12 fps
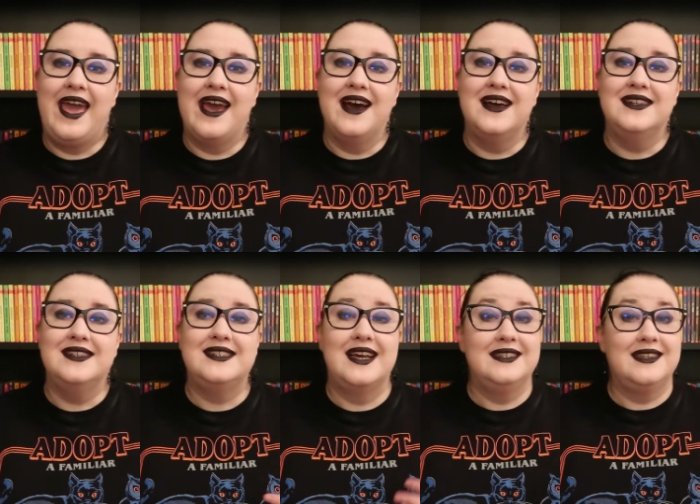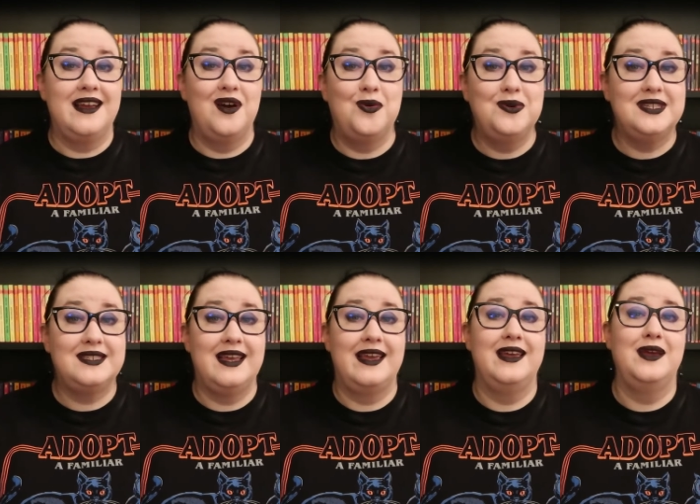and as I always
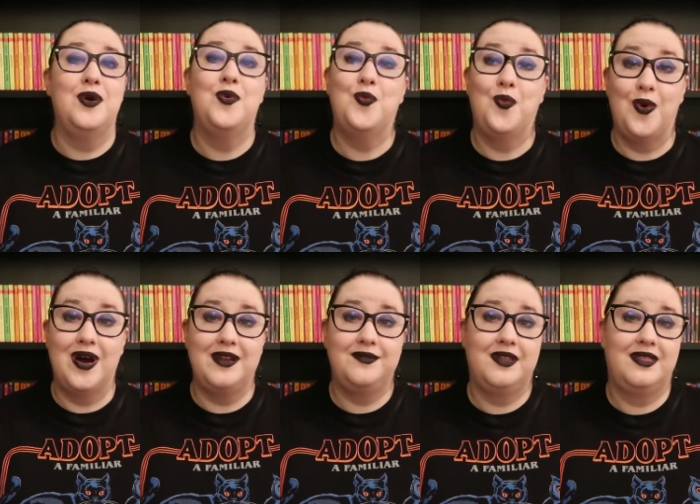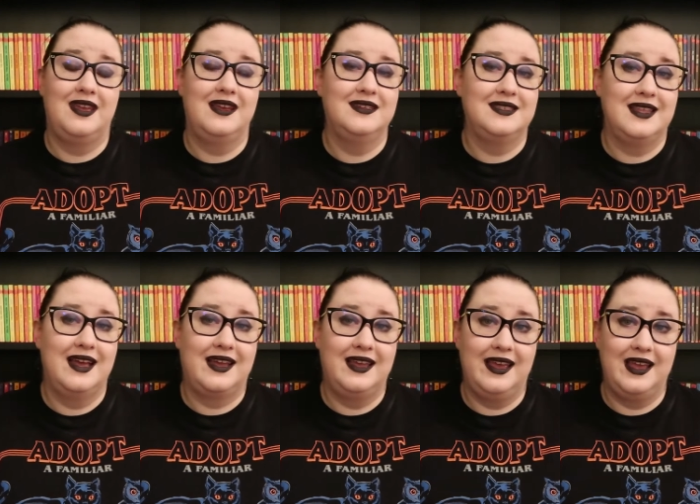say, one of the things
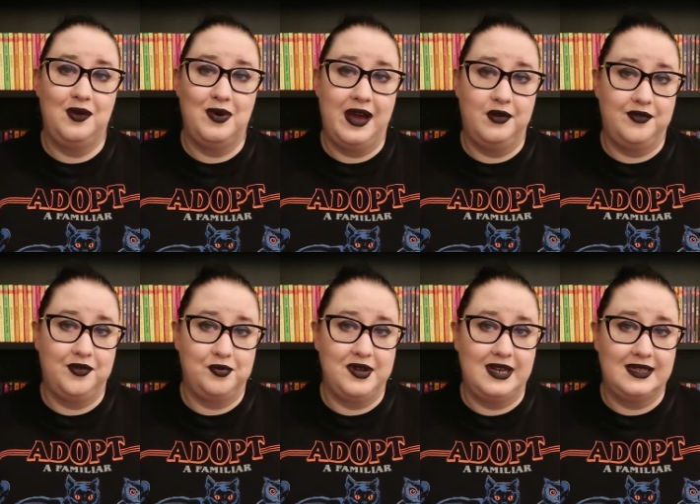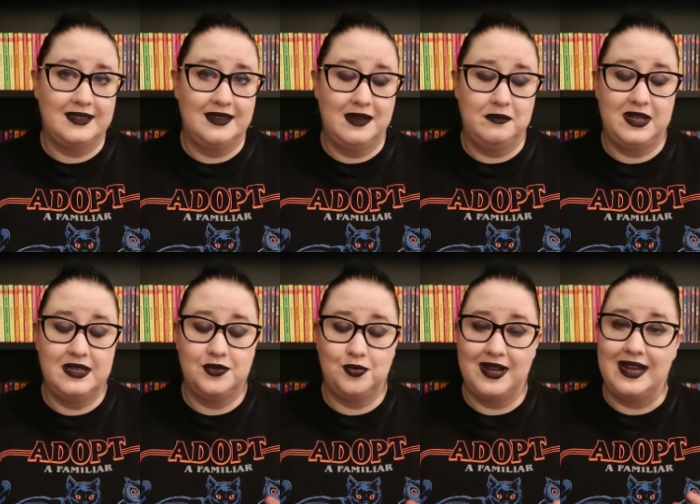that can get you out of a reading slump
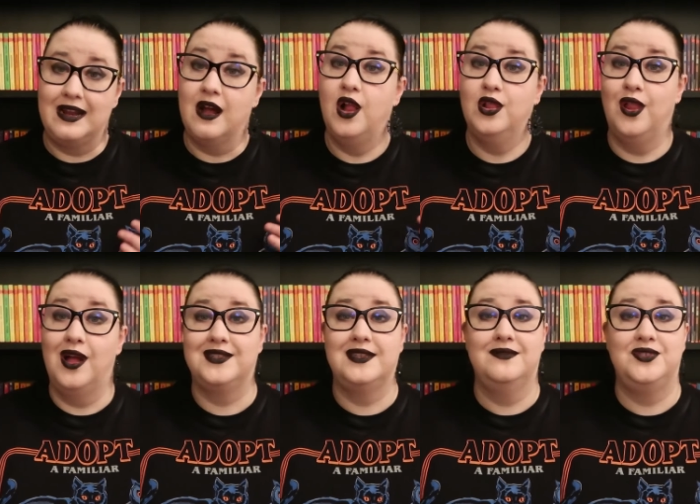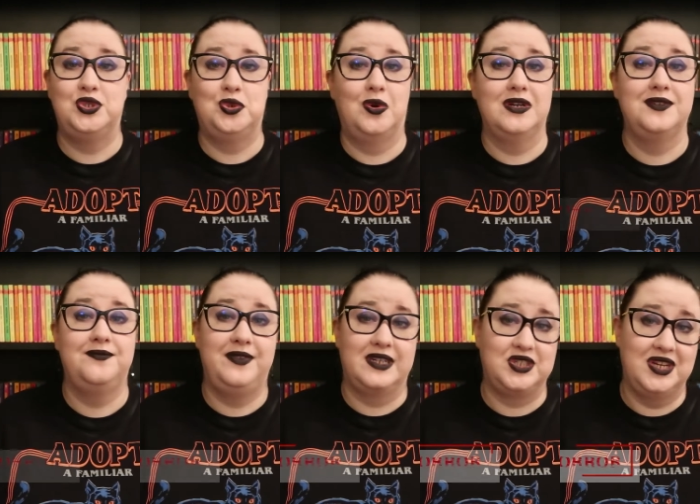is reading lots of short
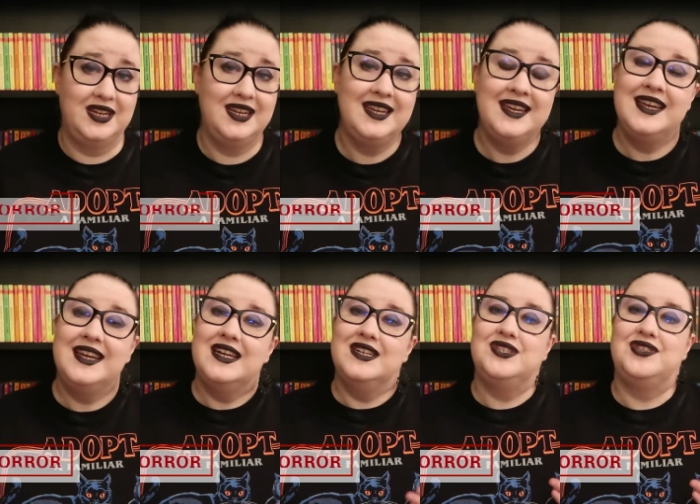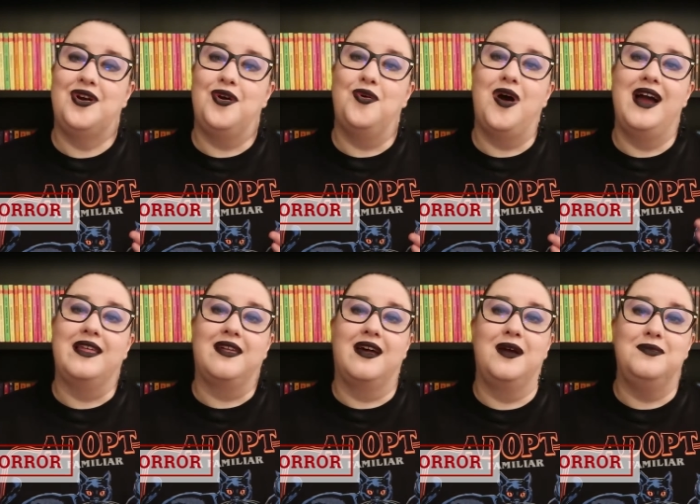fiction. So I
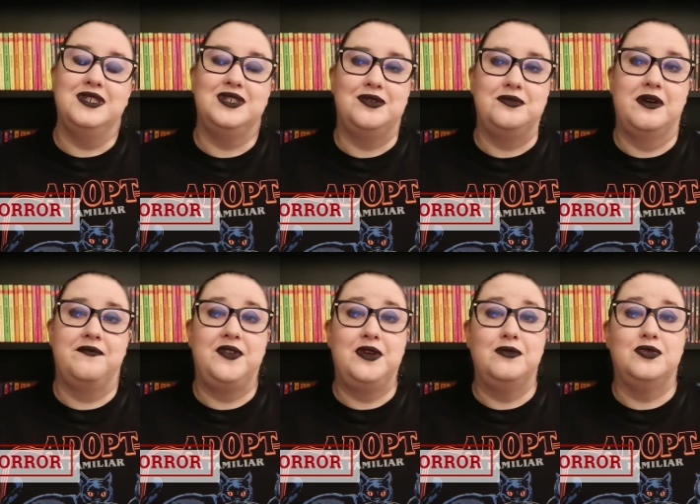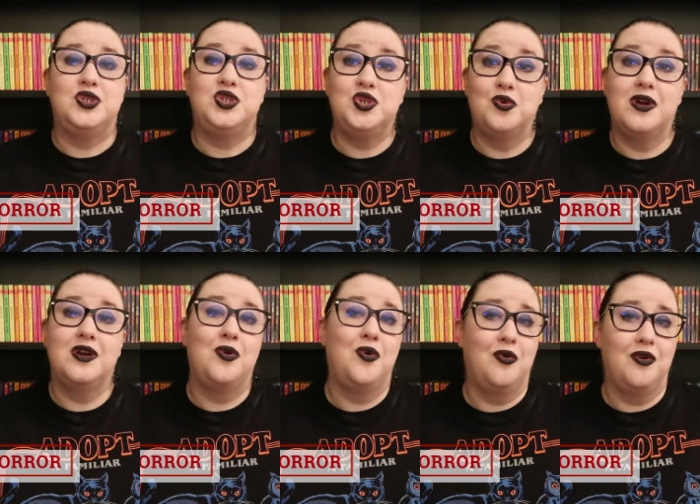thought I would do a few
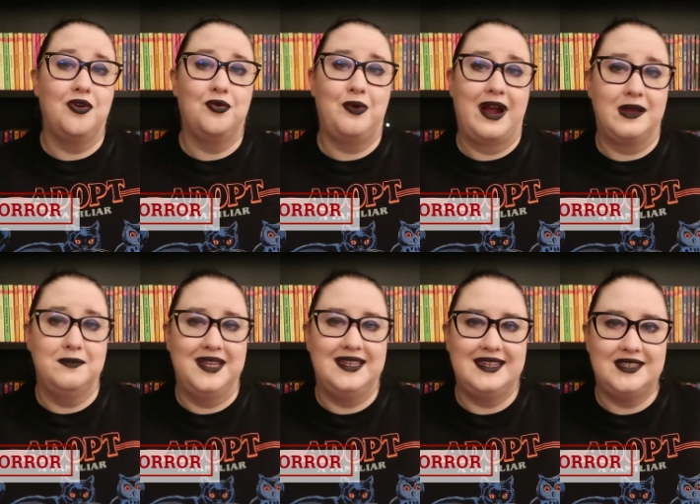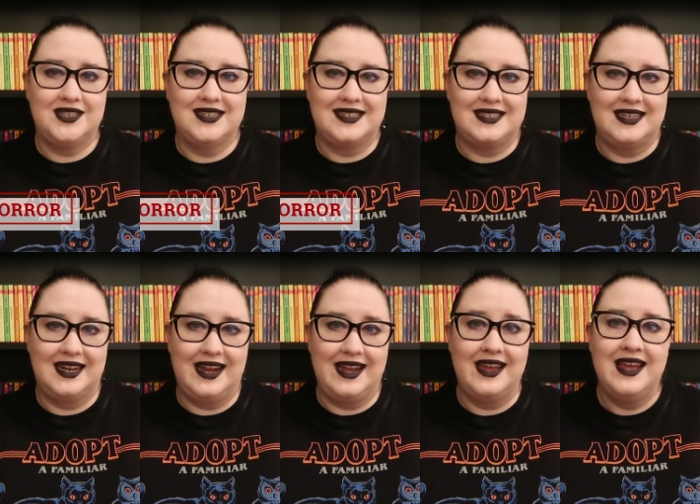short horror recommendations
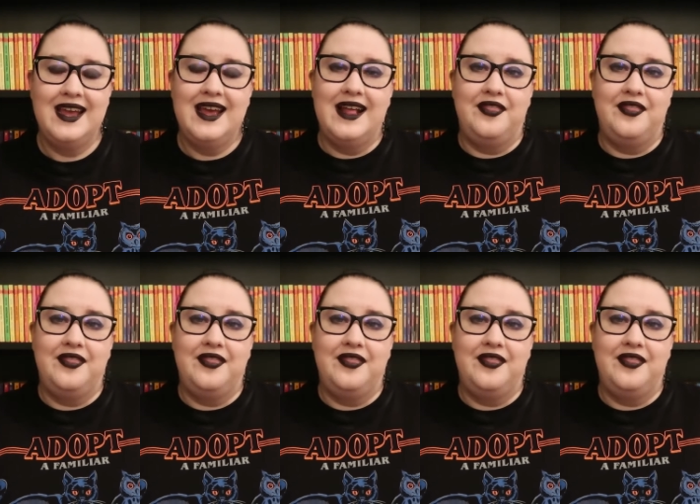today